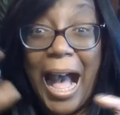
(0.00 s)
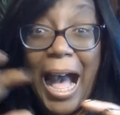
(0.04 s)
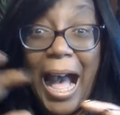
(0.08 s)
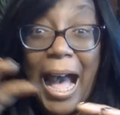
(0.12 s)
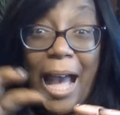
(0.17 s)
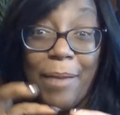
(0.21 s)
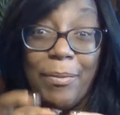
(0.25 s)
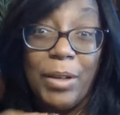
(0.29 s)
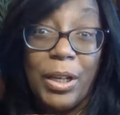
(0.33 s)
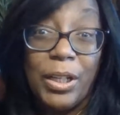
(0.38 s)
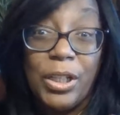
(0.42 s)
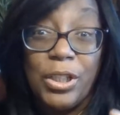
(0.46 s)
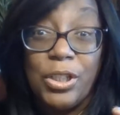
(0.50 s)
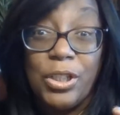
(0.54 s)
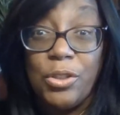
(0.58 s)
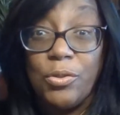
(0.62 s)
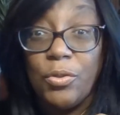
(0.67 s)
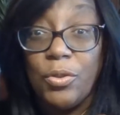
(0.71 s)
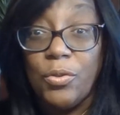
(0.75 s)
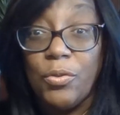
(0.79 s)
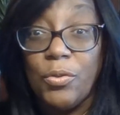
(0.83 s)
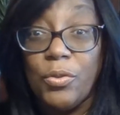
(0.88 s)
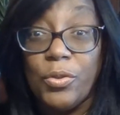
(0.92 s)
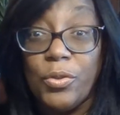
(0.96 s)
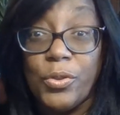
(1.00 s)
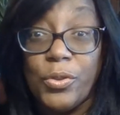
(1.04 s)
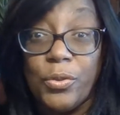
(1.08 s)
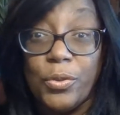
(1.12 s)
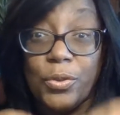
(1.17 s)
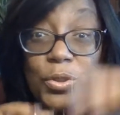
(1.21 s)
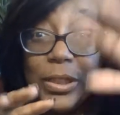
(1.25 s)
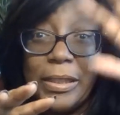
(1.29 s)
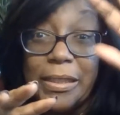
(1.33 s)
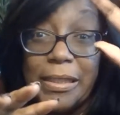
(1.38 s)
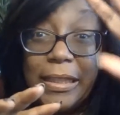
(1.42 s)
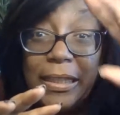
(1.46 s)
I'm going to do Google
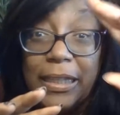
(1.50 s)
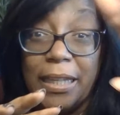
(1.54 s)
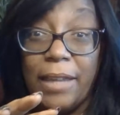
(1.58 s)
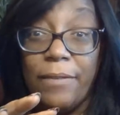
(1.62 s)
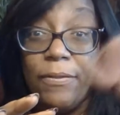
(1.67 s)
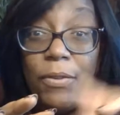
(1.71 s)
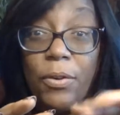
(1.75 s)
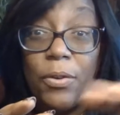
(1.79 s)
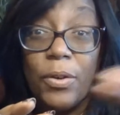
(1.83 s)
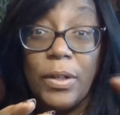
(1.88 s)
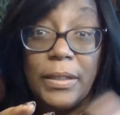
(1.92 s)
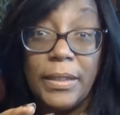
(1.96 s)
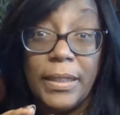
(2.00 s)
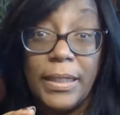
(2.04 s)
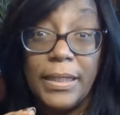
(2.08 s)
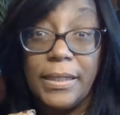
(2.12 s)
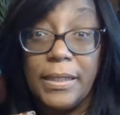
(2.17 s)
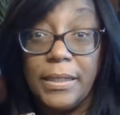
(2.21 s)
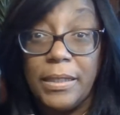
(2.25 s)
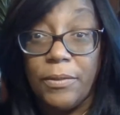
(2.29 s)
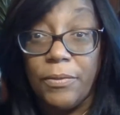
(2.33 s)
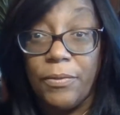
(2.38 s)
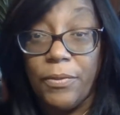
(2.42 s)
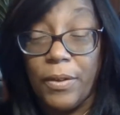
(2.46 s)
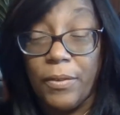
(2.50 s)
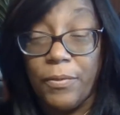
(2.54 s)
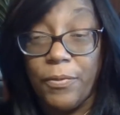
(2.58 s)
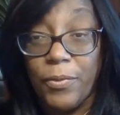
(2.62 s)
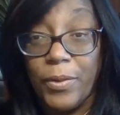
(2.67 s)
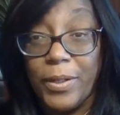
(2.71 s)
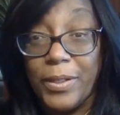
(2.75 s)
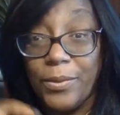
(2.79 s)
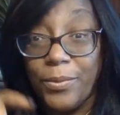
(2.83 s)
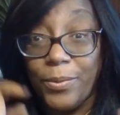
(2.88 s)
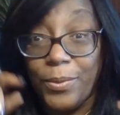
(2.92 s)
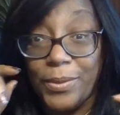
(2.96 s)
searches and give her a list of
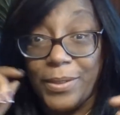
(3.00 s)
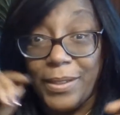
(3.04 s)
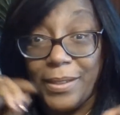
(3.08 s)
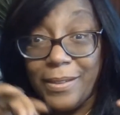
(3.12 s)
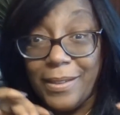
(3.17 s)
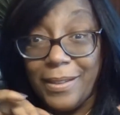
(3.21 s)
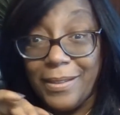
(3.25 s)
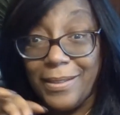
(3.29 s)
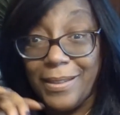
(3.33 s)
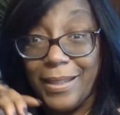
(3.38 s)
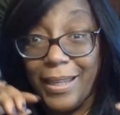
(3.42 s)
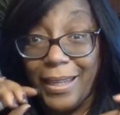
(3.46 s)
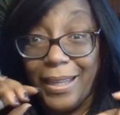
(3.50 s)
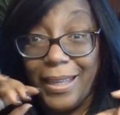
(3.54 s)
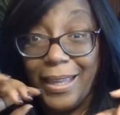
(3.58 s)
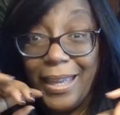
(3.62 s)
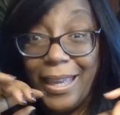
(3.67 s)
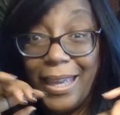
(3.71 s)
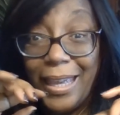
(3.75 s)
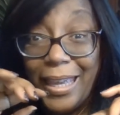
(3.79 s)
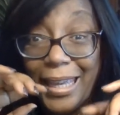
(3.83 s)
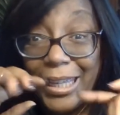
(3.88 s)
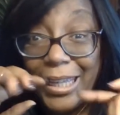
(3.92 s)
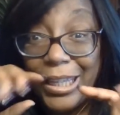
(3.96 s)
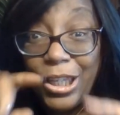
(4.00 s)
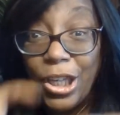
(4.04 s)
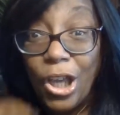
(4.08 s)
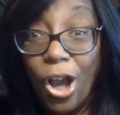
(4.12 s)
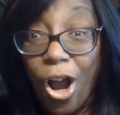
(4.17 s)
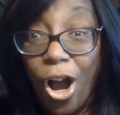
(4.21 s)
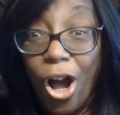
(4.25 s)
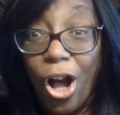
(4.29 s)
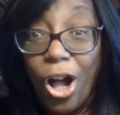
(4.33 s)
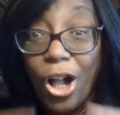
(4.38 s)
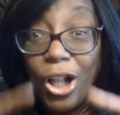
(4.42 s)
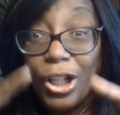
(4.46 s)
resources. It's like,
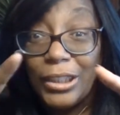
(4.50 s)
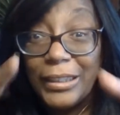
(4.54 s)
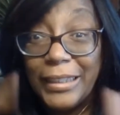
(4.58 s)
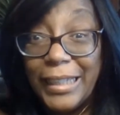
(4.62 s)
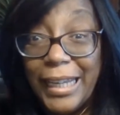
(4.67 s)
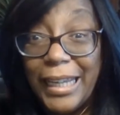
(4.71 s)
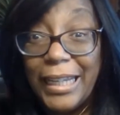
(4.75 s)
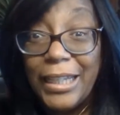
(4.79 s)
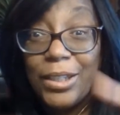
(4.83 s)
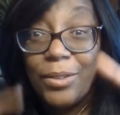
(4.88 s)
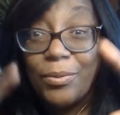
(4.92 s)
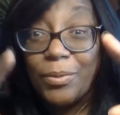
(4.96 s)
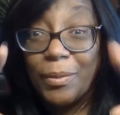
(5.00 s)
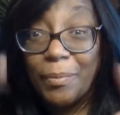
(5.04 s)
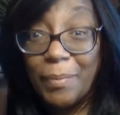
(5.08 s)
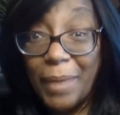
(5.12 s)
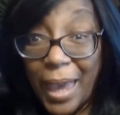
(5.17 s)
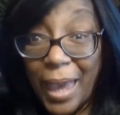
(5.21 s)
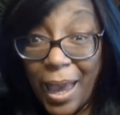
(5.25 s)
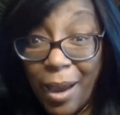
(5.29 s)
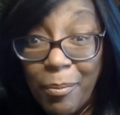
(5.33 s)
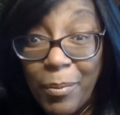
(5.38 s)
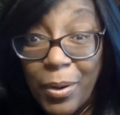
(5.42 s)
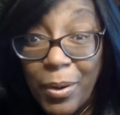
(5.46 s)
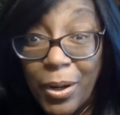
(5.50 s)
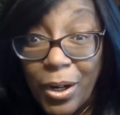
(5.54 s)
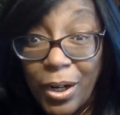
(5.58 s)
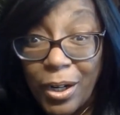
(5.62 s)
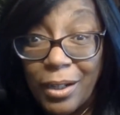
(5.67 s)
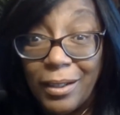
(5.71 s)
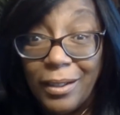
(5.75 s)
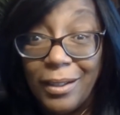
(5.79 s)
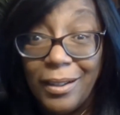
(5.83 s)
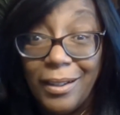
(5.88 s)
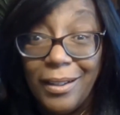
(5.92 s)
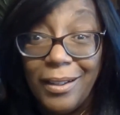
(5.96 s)
y'all need to
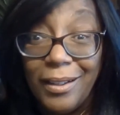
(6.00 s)
remember